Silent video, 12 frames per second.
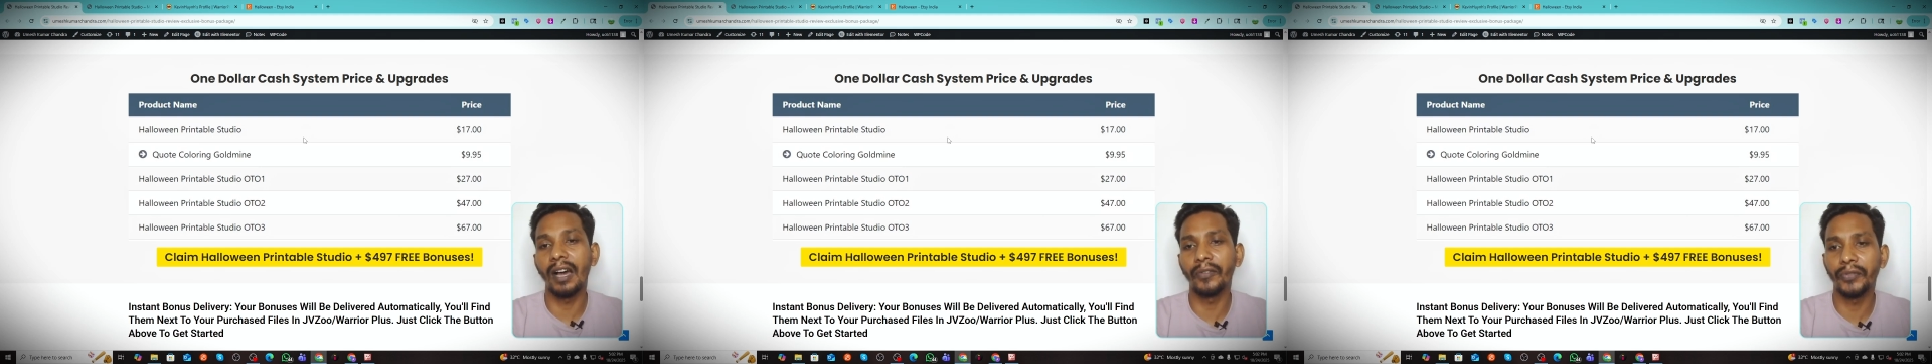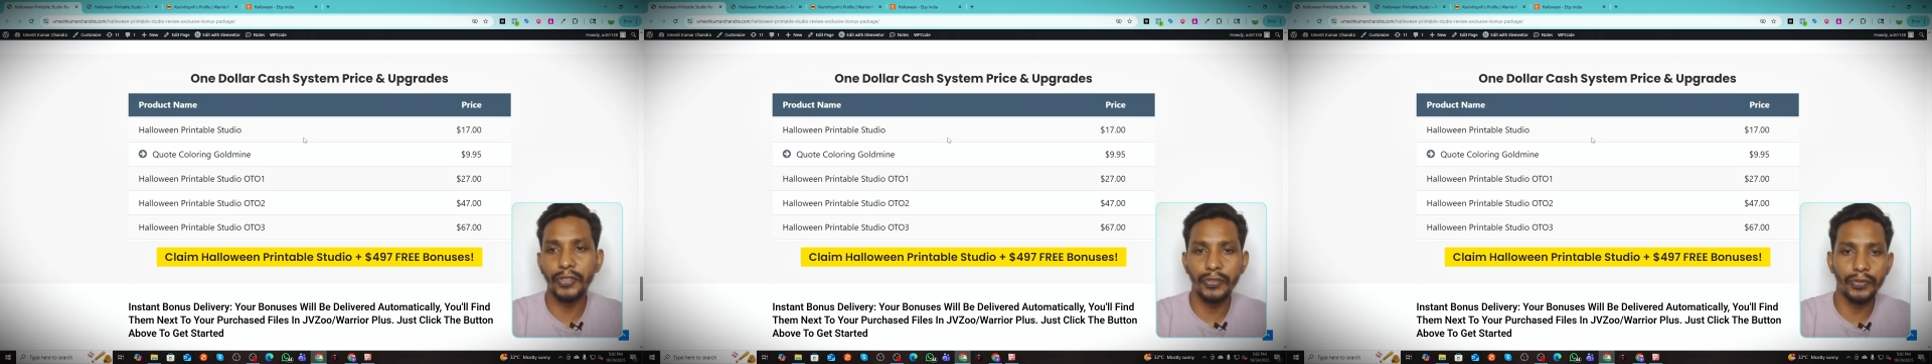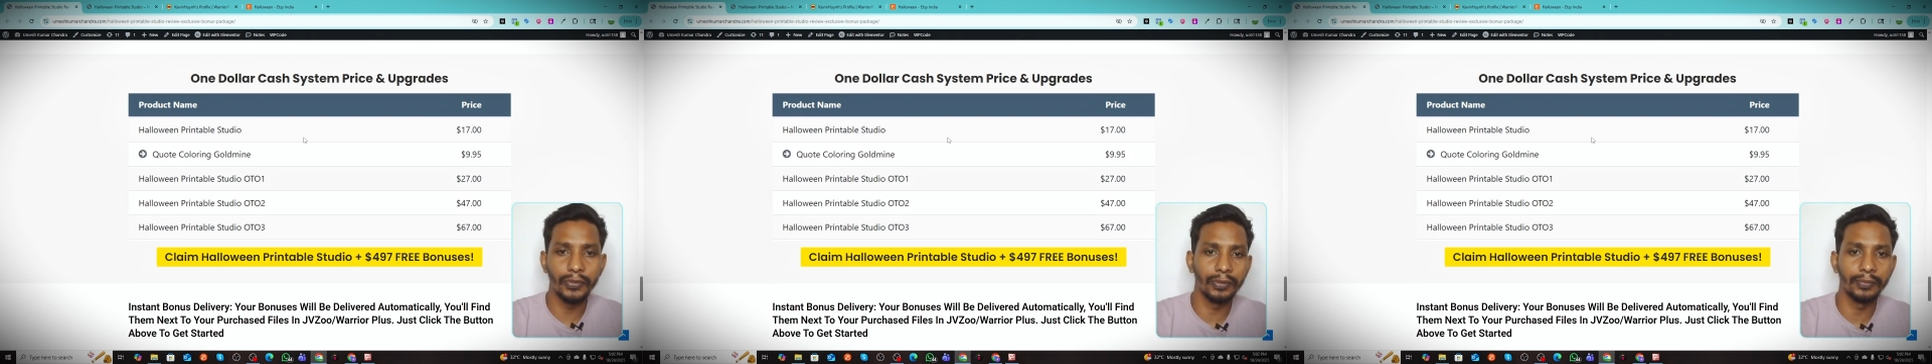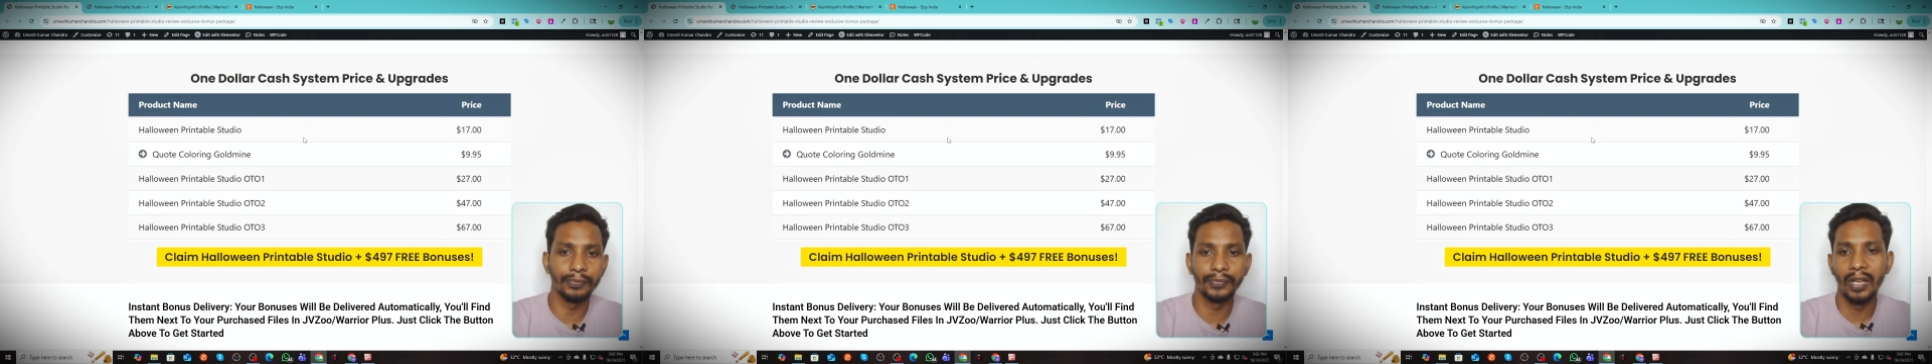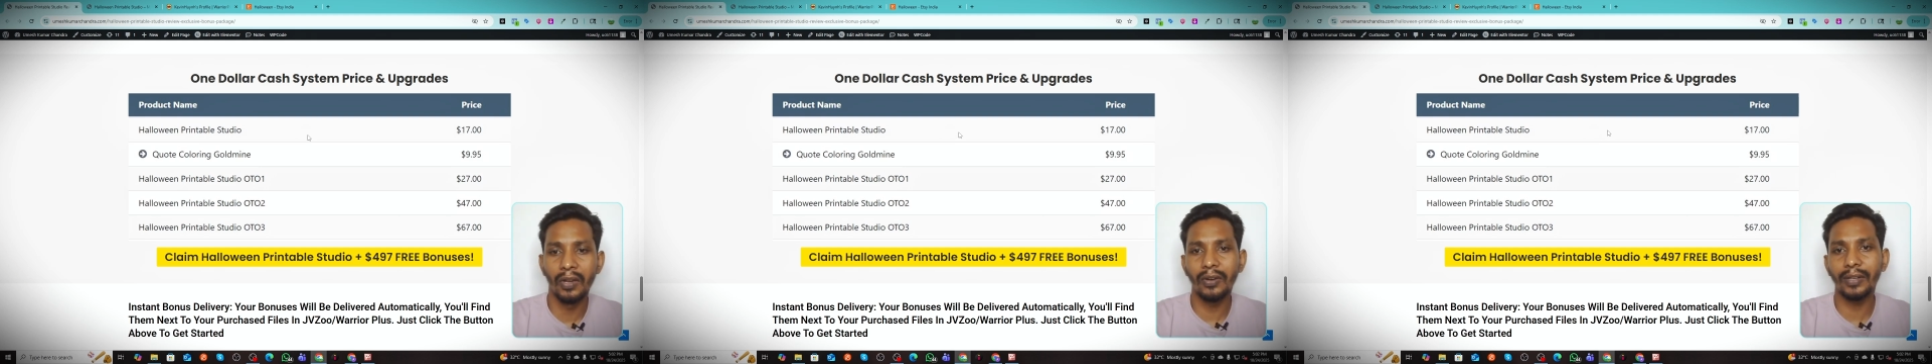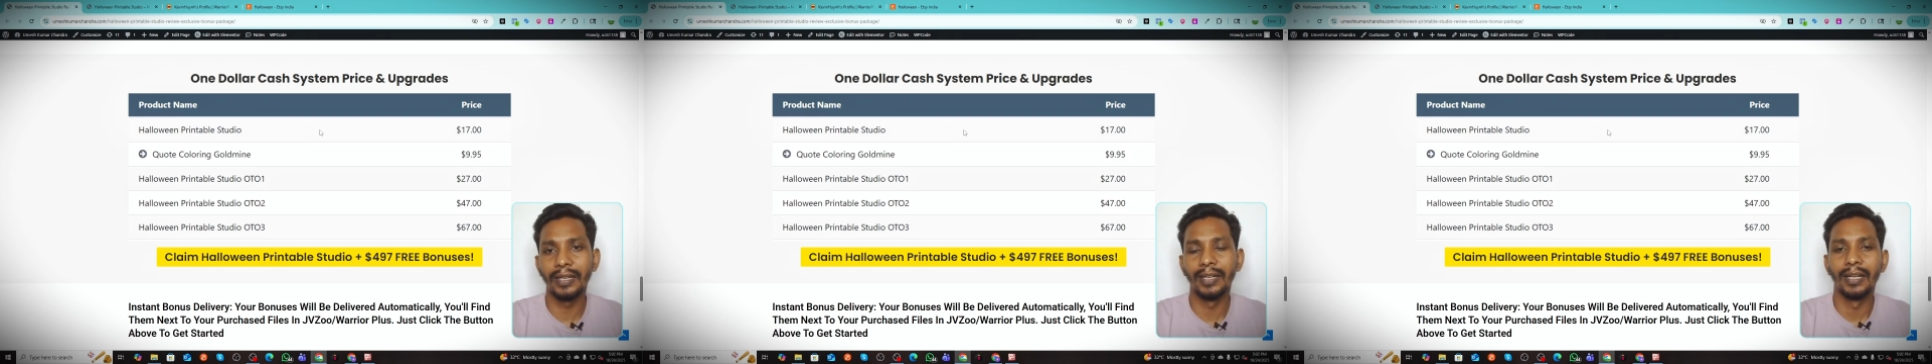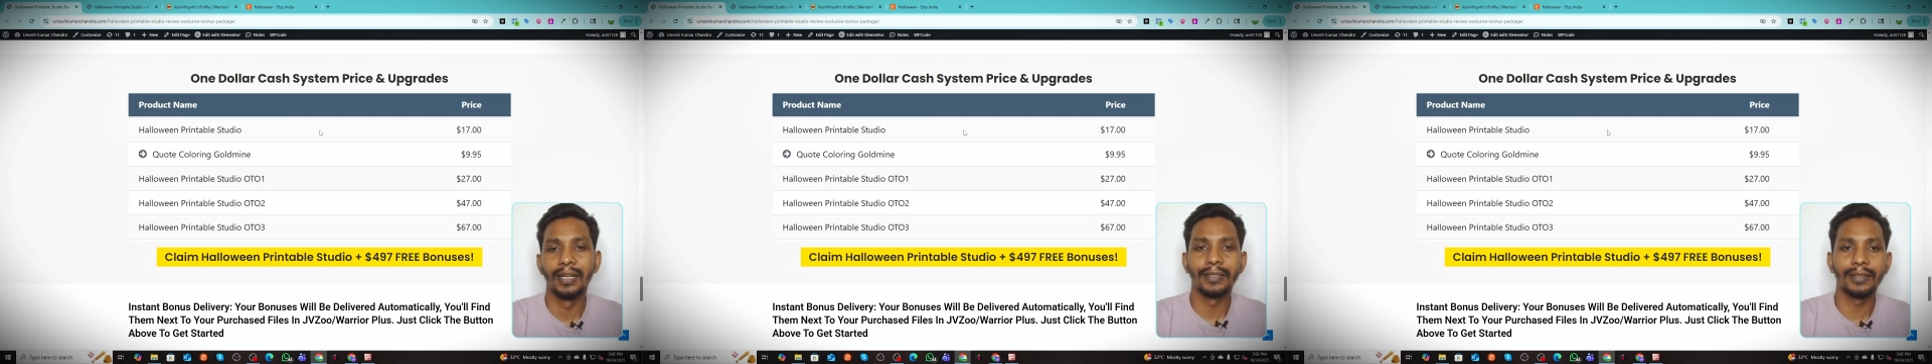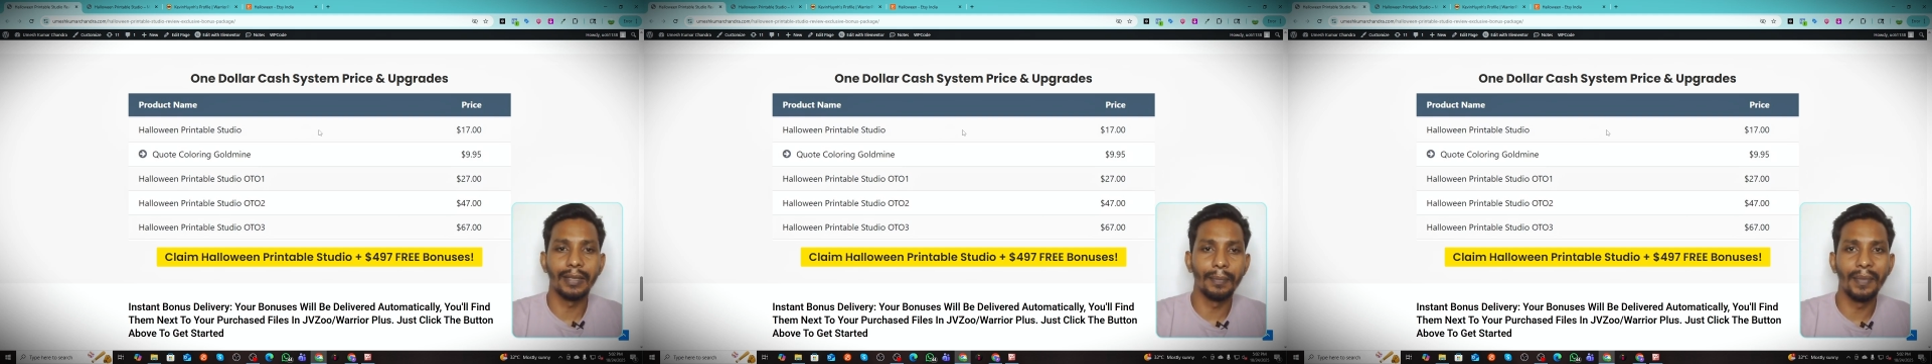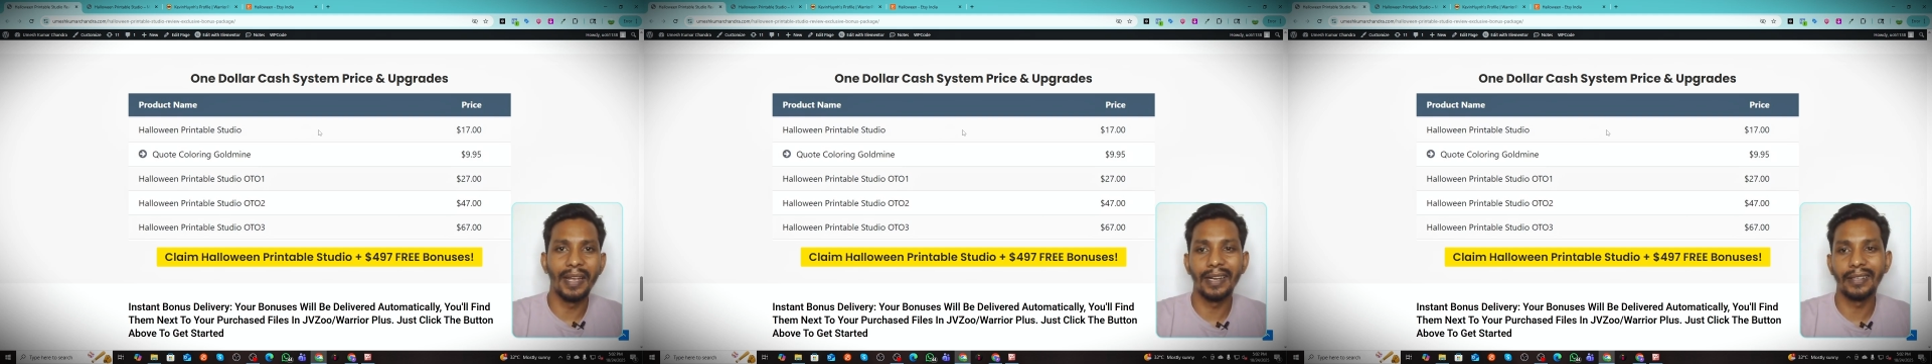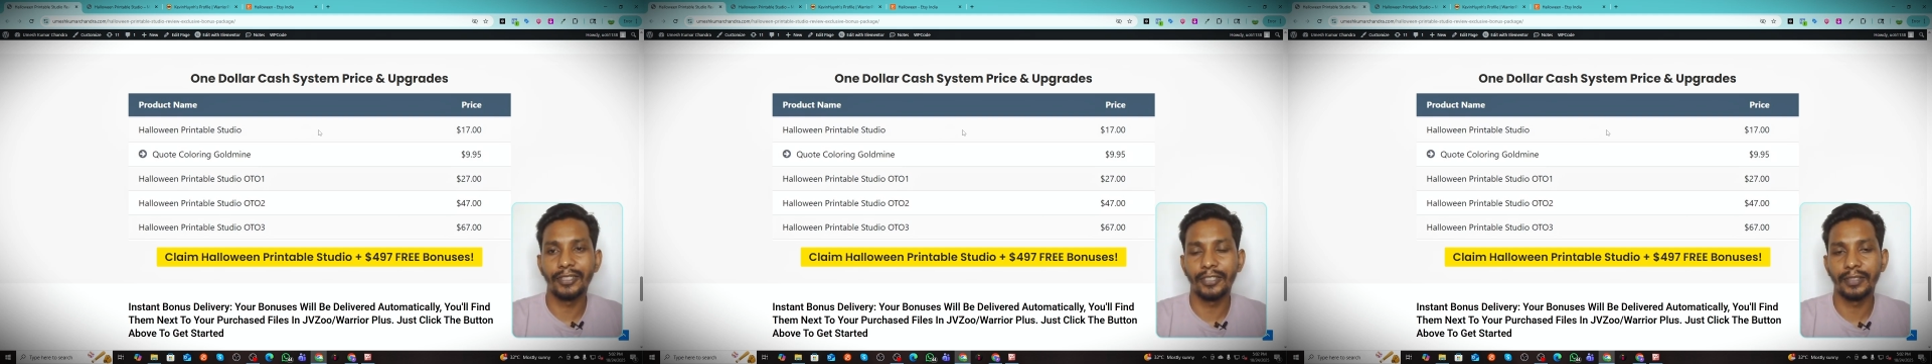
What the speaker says: After you some made